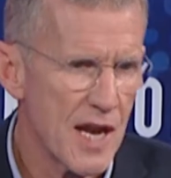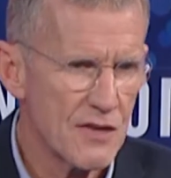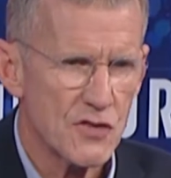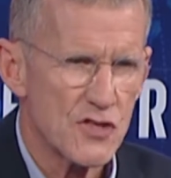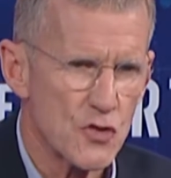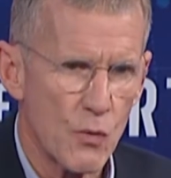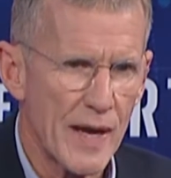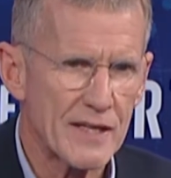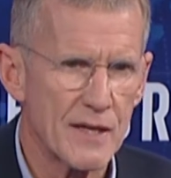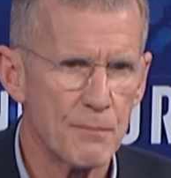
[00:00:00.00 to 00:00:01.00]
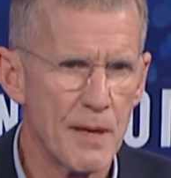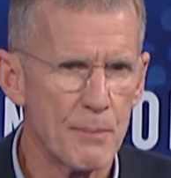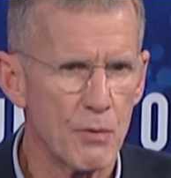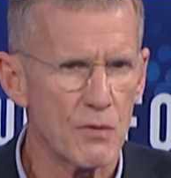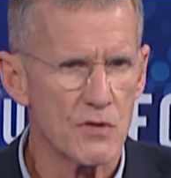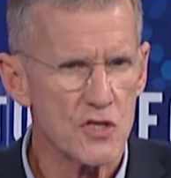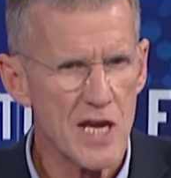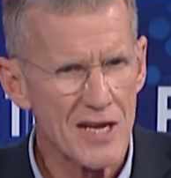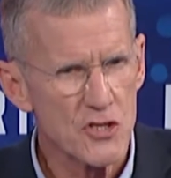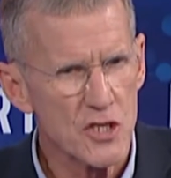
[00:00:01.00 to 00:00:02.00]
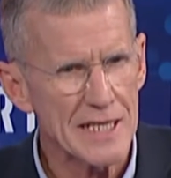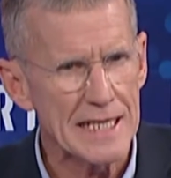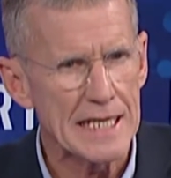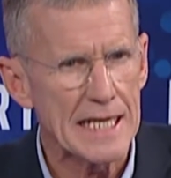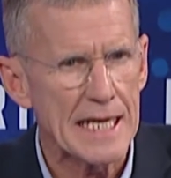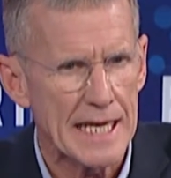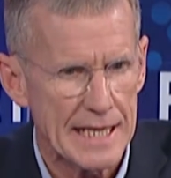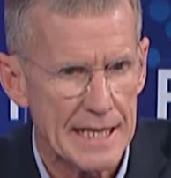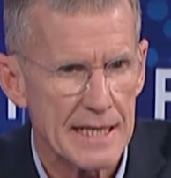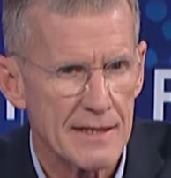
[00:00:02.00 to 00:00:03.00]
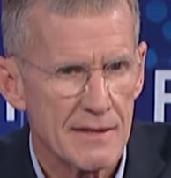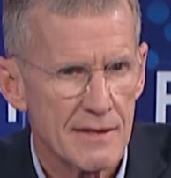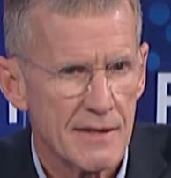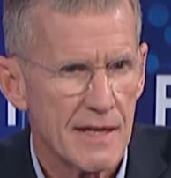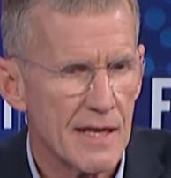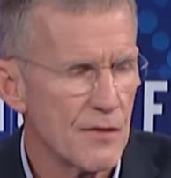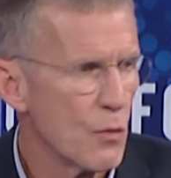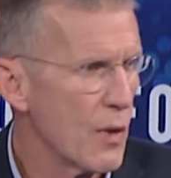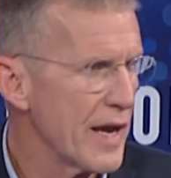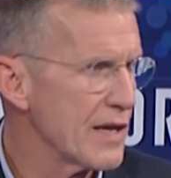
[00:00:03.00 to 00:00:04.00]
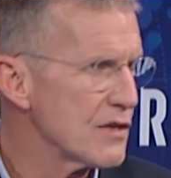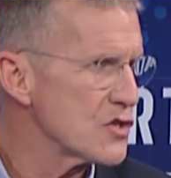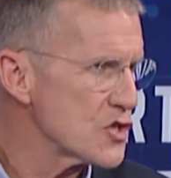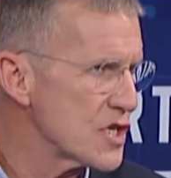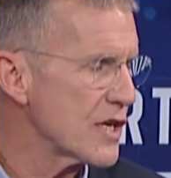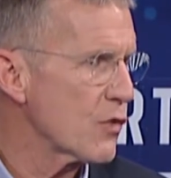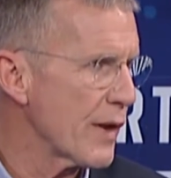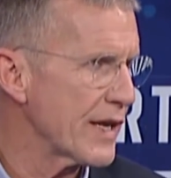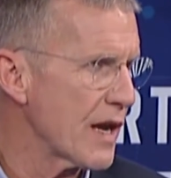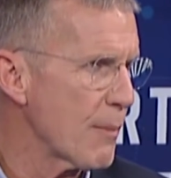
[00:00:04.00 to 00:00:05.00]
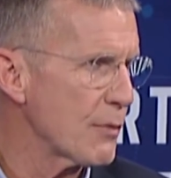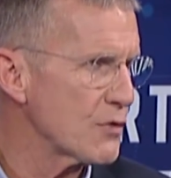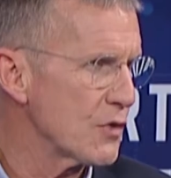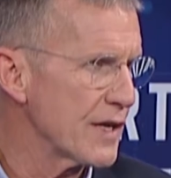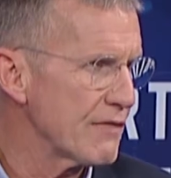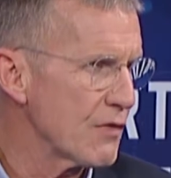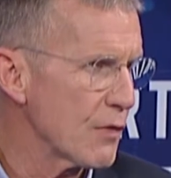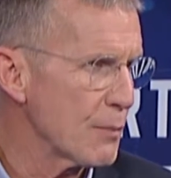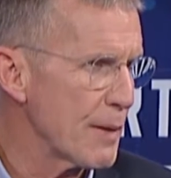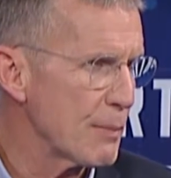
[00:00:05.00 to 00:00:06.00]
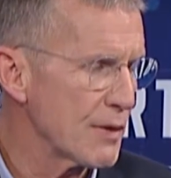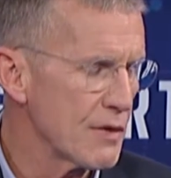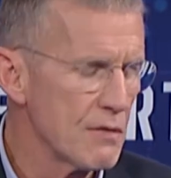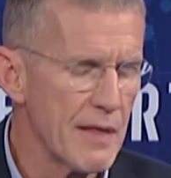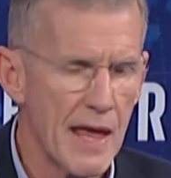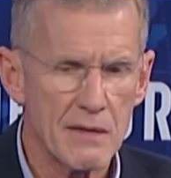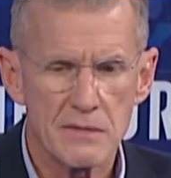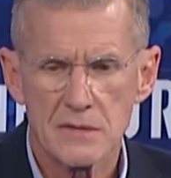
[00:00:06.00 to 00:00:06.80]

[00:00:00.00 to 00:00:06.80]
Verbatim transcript: not just directed people, she actually led in the way she created opportunity for other people to do that.